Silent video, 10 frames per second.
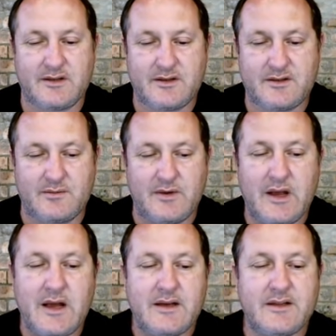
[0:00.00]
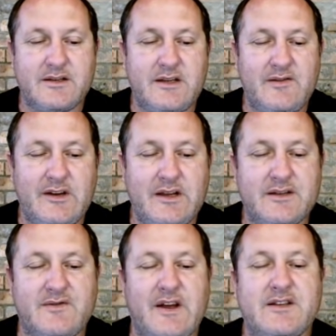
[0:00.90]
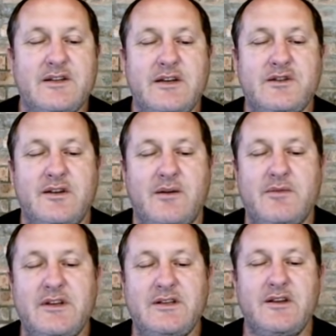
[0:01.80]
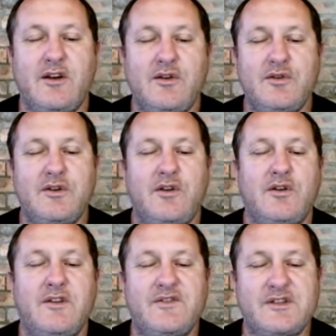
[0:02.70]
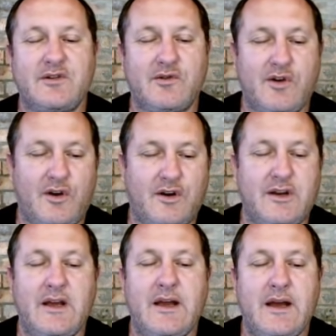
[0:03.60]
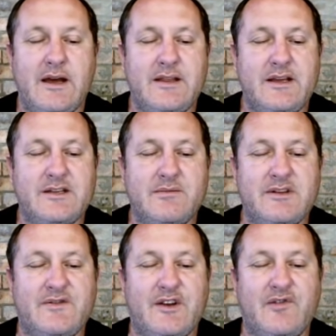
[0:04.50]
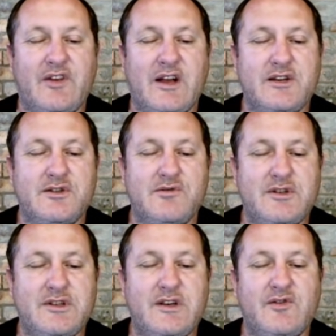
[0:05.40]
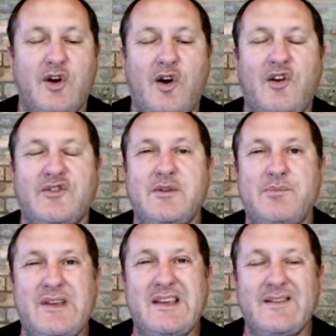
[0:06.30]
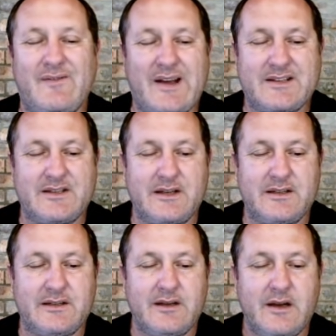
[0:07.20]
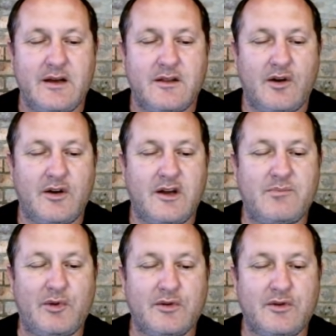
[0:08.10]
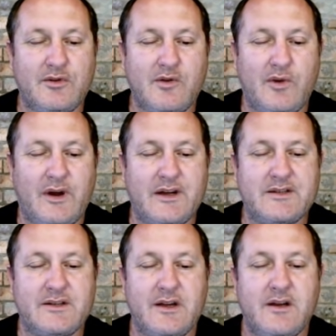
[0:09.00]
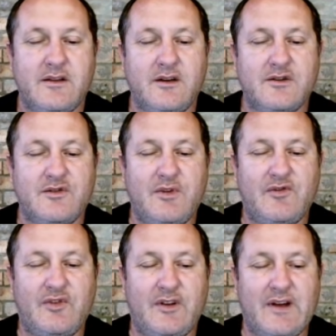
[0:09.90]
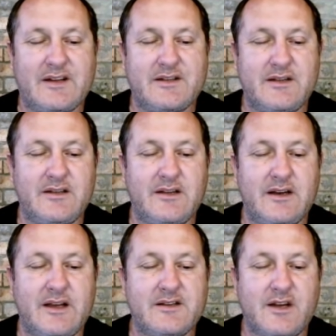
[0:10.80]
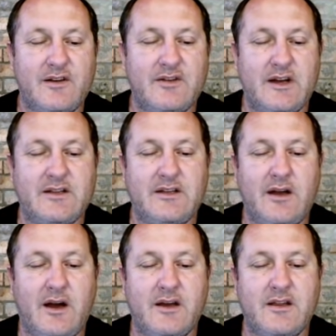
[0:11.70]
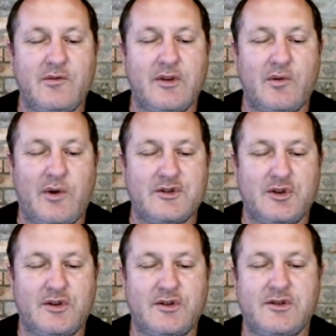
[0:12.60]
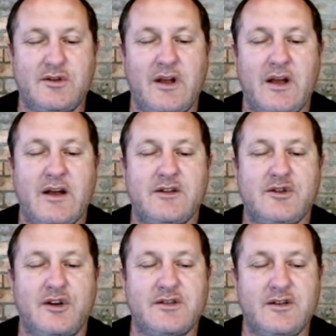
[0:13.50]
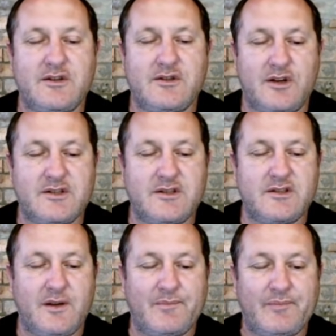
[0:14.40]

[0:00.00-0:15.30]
system. This EVDS vaccination number is included on the physical card, and the SMS verification received after being vaccinated. The online portal requires those who have been fully vaccinated against COVID-19, either with a one-shot Johnson & Johnson